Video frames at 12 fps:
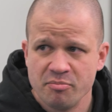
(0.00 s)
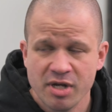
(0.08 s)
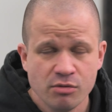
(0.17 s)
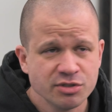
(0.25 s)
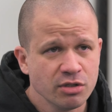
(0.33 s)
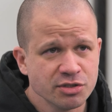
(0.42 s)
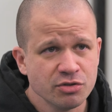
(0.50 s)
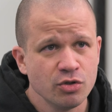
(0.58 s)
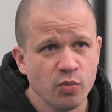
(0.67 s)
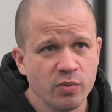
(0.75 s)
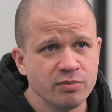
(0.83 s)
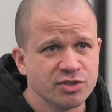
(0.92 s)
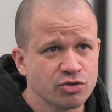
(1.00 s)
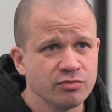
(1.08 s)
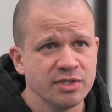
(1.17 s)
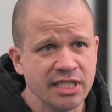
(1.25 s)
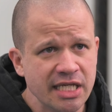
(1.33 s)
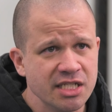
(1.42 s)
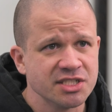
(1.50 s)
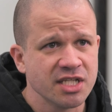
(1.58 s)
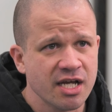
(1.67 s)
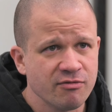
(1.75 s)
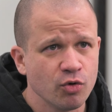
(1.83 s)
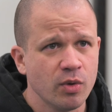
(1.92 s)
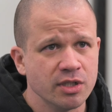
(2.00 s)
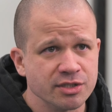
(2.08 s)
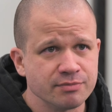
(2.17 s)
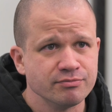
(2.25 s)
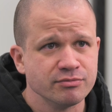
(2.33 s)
But it was also the leanest I ever was.